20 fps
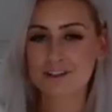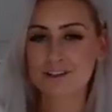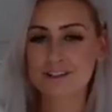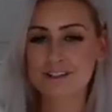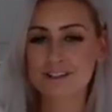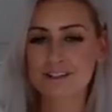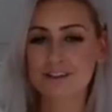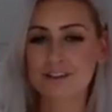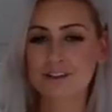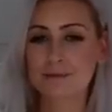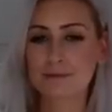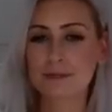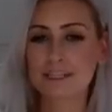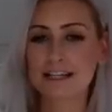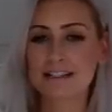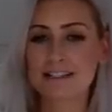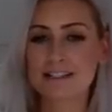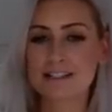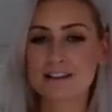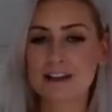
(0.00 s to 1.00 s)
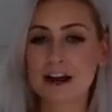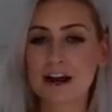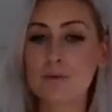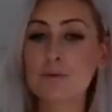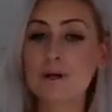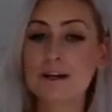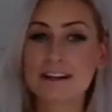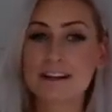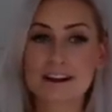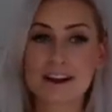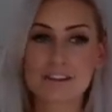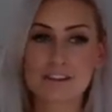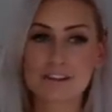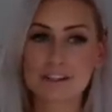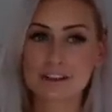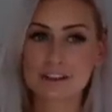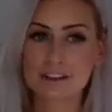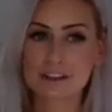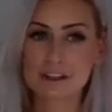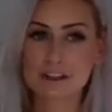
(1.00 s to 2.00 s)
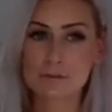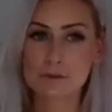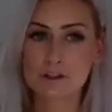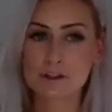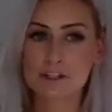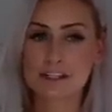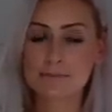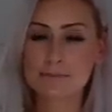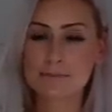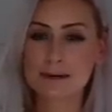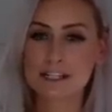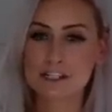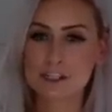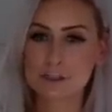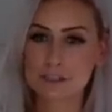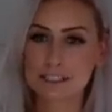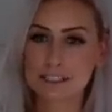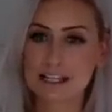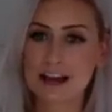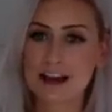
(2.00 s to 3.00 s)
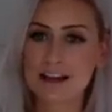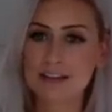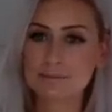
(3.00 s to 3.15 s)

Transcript: So we get to help one another in the community by doing that.